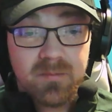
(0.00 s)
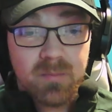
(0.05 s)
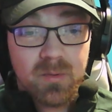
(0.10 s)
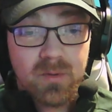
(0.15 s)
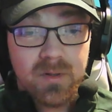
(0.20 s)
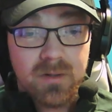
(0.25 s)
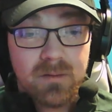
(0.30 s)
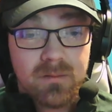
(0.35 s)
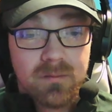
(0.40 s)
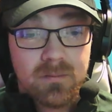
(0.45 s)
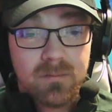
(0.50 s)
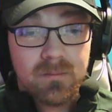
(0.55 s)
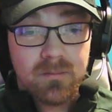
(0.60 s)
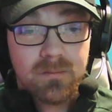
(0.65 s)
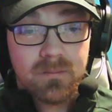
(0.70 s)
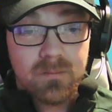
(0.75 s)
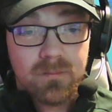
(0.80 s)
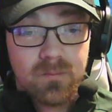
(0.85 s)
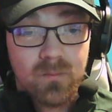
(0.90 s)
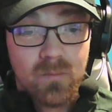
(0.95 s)
this point,
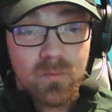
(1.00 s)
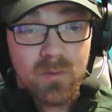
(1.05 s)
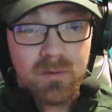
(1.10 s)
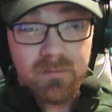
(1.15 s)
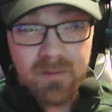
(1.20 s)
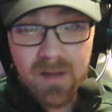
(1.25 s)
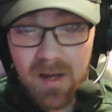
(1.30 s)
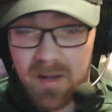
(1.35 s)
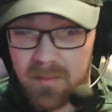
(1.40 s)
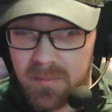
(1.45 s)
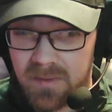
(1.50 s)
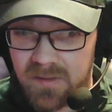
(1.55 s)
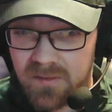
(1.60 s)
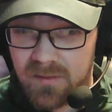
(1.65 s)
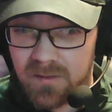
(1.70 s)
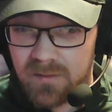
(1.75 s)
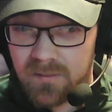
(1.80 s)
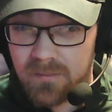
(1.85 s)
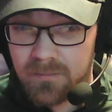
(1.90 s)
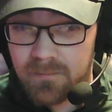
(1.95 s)
we've got a
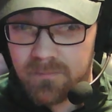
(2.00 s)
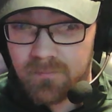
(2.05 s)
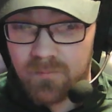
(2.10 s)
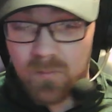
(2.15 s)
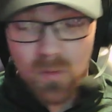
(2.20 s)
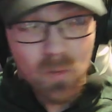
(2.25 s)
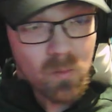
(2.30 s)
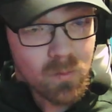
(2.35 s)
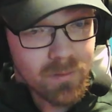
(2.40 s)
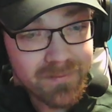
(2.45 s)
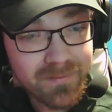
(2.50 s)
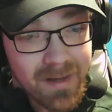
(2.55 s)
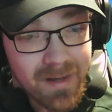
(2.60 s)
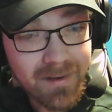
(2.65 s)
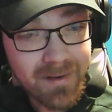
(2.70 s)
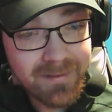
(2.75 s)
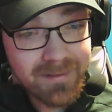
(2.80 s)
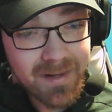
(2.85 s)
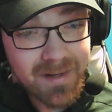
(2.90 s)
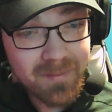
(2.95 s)
business, we've
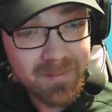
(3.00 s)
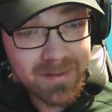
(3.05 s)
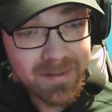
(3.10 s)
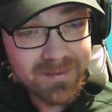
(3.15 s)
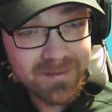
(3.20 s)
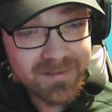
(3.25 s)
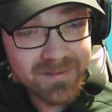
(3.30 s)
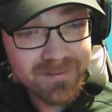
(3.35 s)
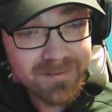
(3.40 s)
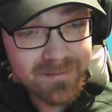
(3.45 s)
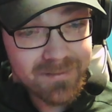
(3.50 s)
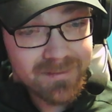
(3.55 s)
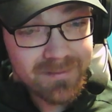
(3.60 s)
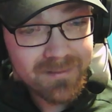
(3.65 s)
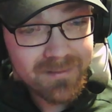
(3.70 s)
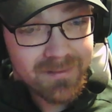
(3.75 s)
got a database,